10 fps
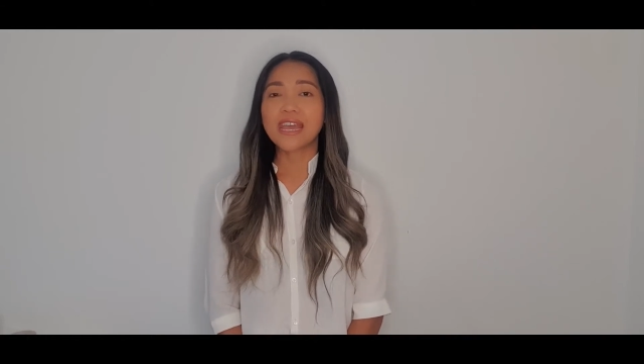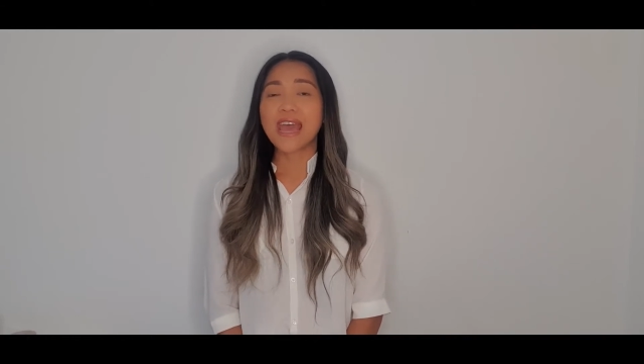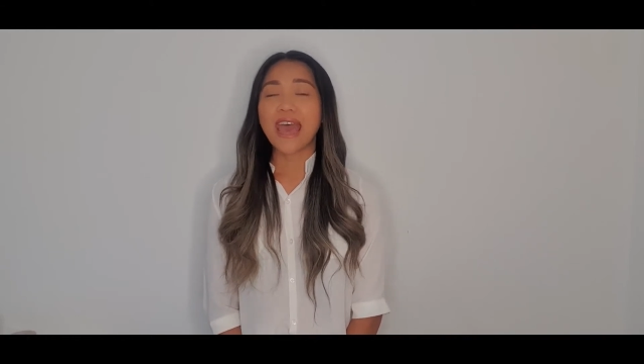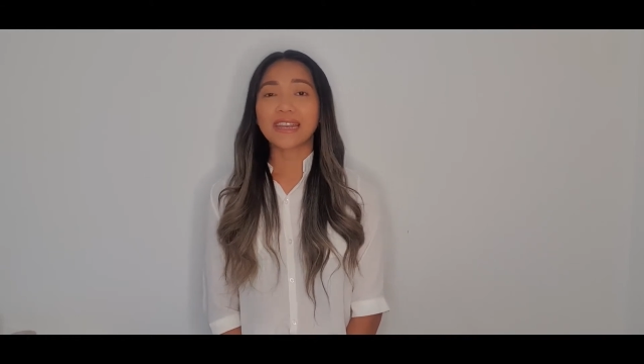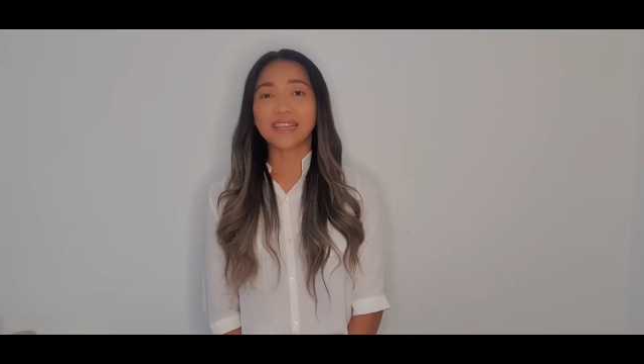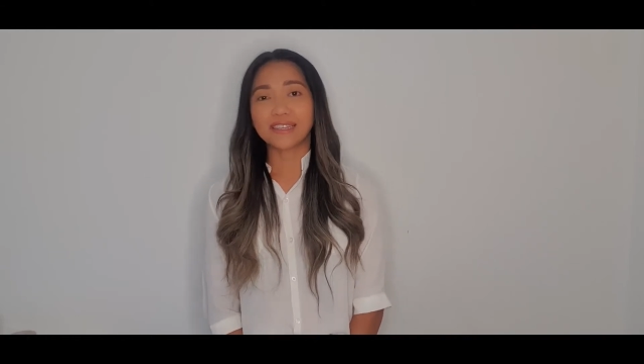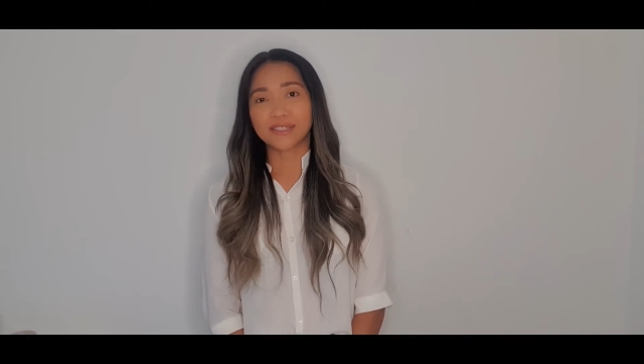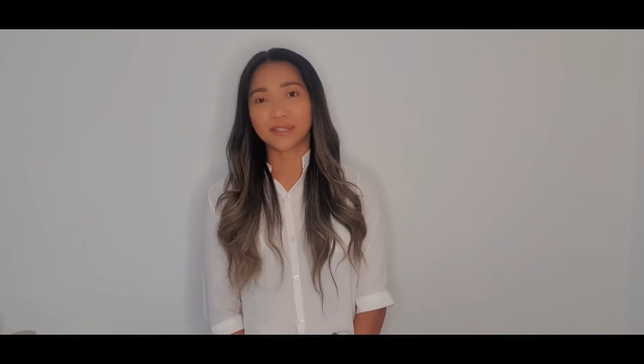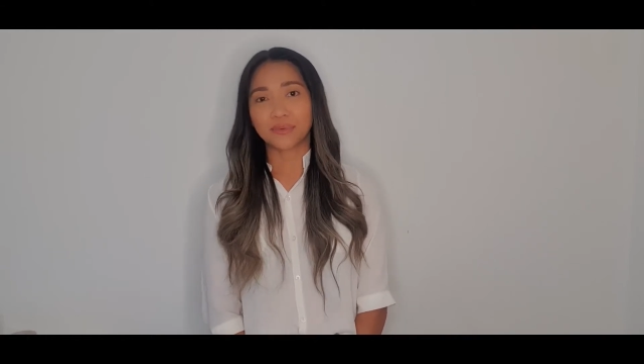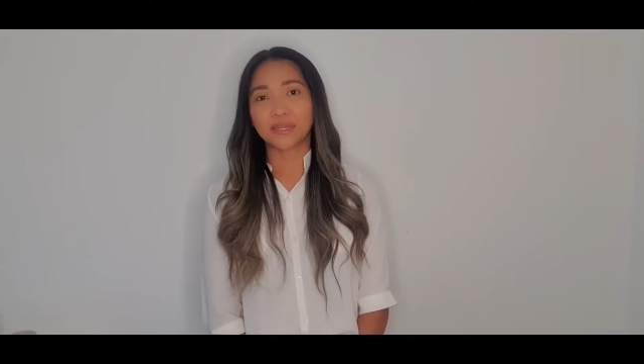and
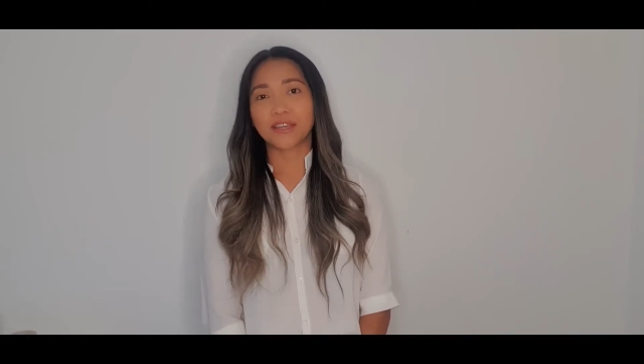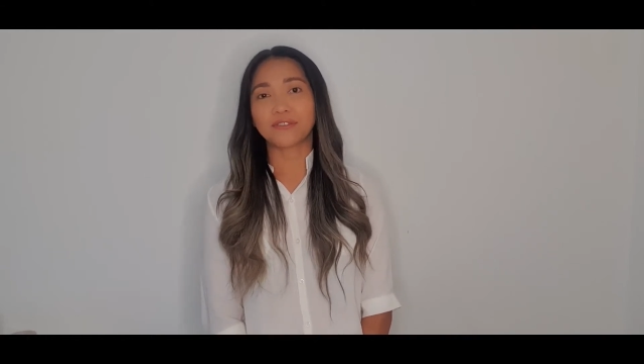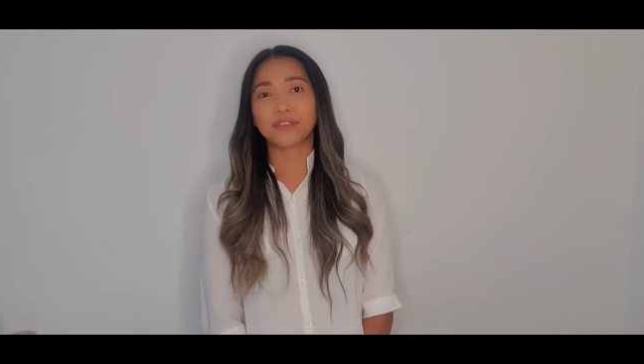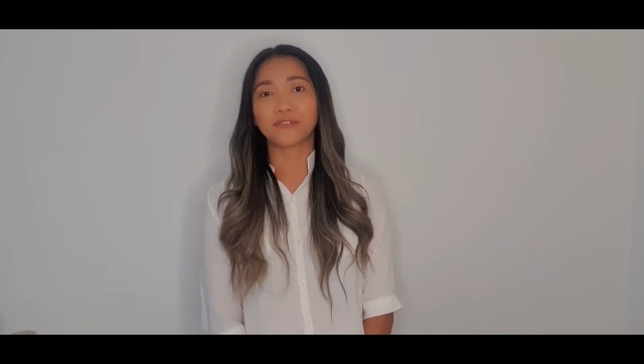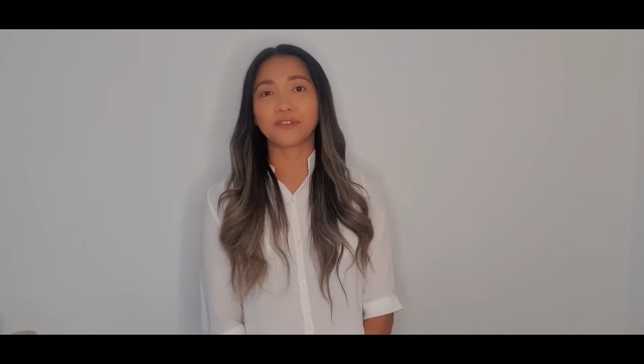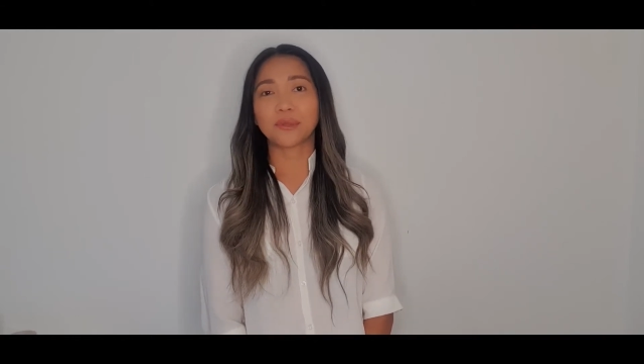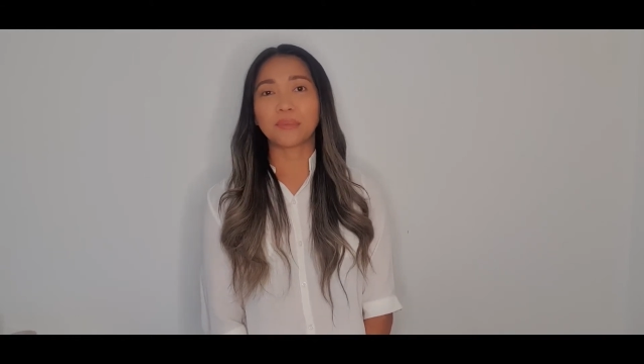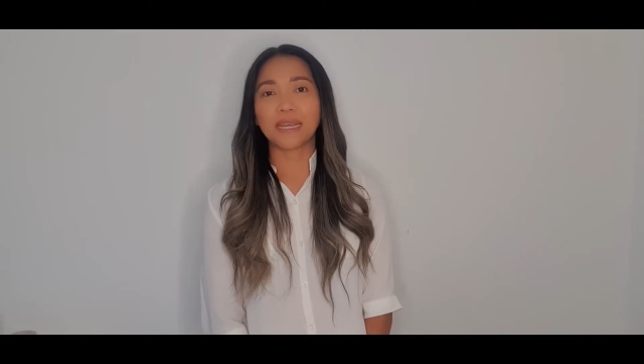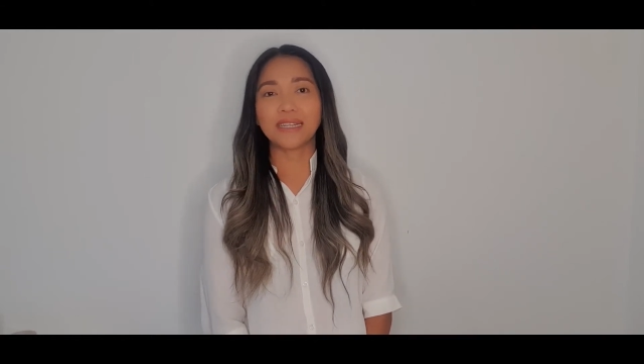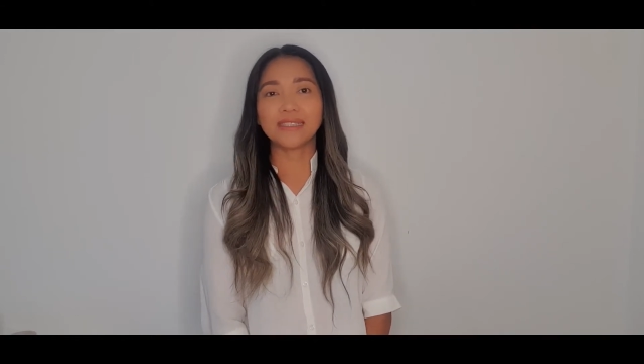history of the
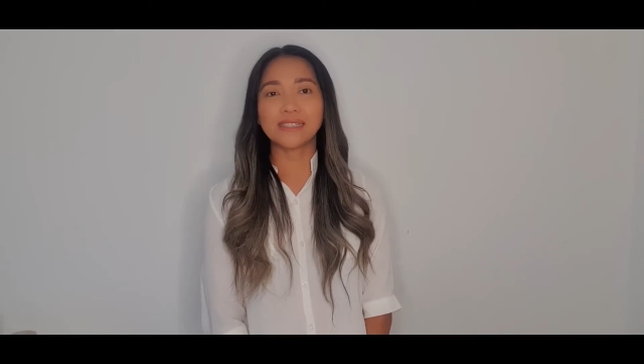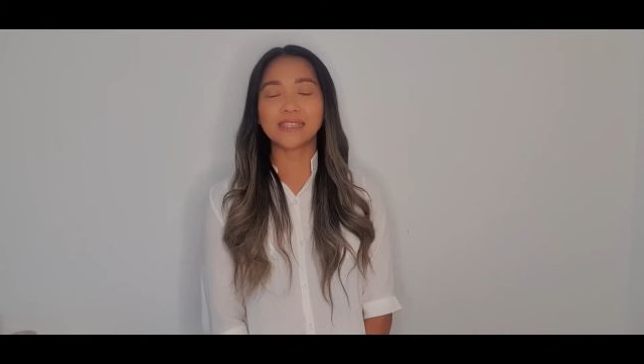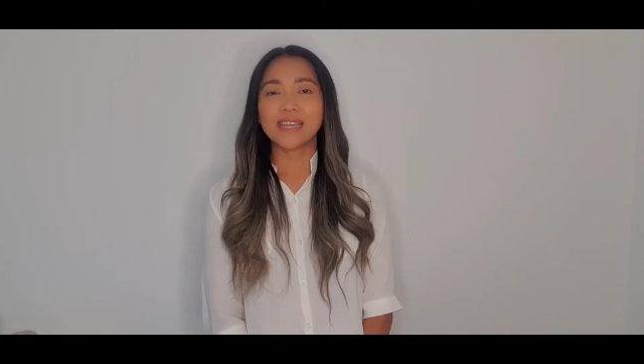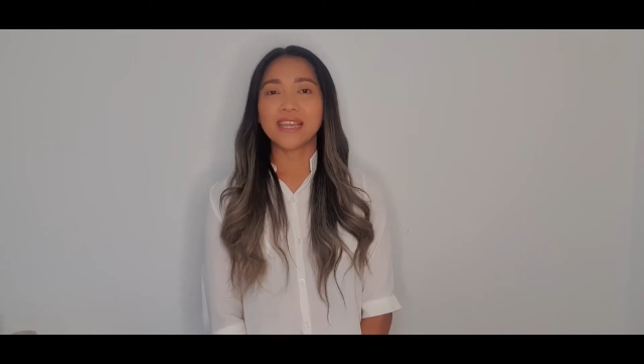Philippines.